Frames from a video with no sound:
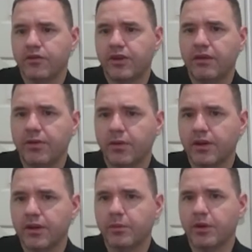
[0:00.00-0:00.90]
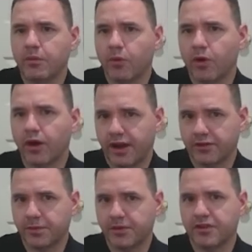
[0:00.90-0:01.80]
to give you a little bit more
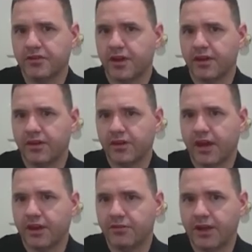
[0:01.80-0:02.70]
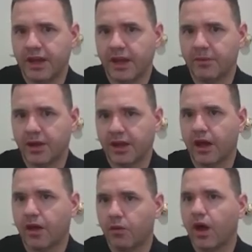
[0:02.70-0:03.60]
exposition on this kind of dynamic,
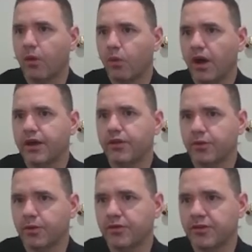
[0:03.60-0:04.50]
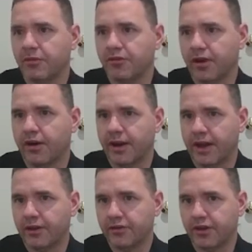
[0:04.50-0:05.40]
I'll walk you through some of our
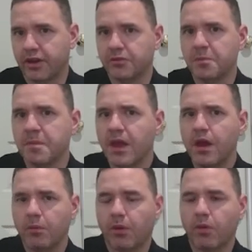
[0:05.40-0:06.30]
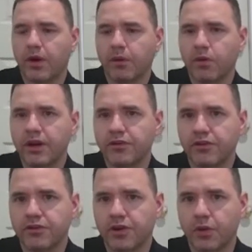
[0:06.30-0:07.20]
analyses. But what I wanted
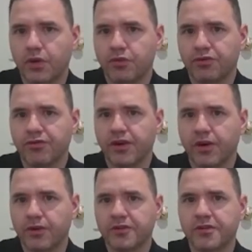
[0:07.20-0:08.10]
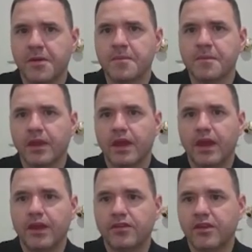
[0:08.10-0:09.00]
to show you first
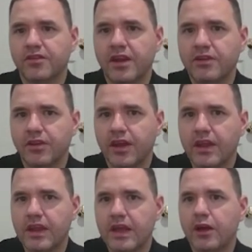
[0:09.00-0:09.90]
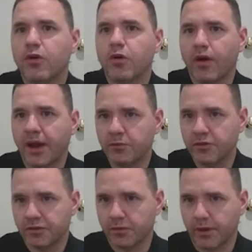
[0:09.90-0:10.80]
is essentially the crime
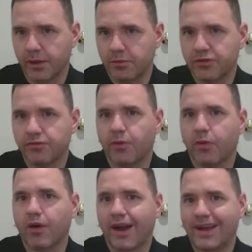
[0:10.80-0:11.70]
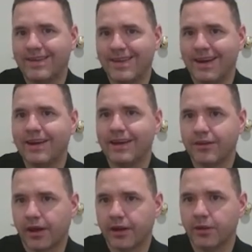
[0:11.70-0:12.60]
script for identity
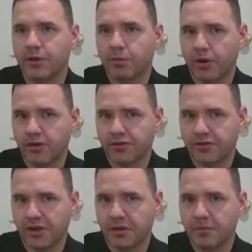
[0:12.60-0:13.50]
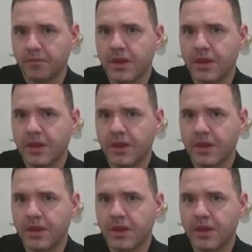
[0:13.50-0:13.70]
document purchasing.